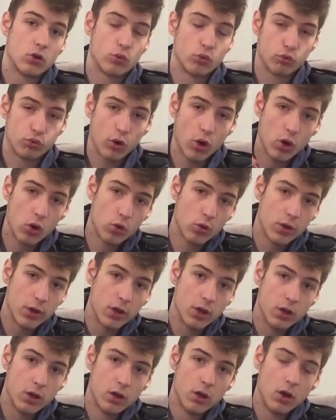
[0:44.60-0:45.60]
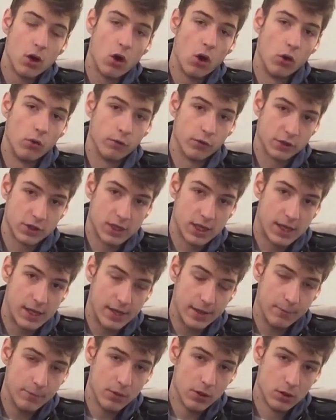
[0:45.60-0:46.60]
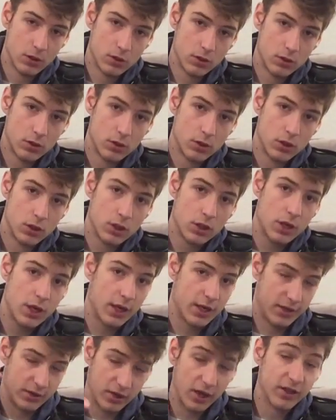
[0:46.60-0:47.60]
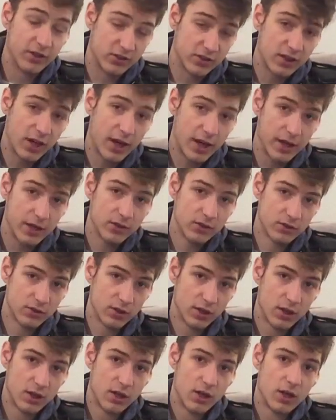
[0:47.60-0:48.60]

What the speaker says: grown over time in size,